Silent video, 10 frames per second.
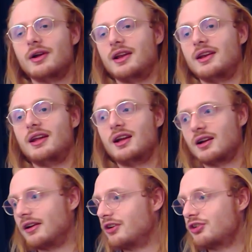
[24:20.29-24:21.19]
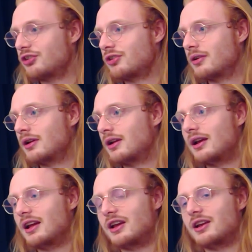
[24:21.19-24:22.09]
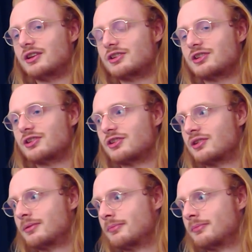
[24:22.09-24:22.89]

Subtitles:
in English is